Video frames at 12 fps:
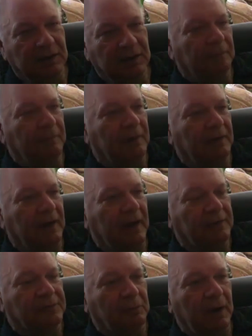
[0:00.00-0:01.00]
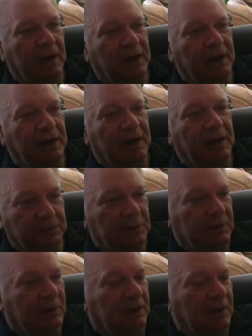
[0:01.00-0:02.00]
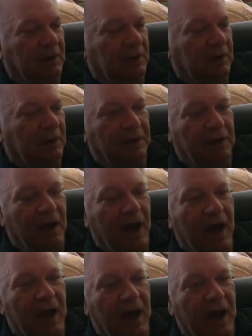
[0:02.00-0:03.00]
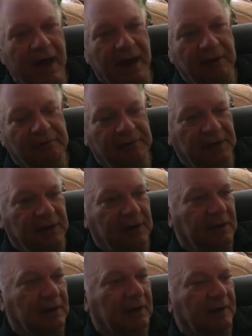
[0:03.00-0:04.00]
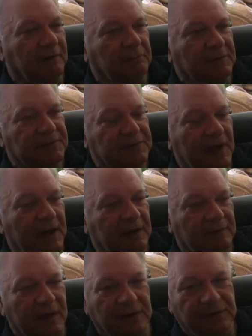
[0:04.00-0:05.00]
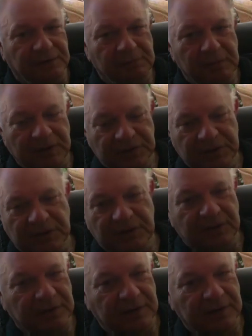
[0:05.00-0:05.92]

um, as a way to uh, not have the kind of Messiah that is mentioned in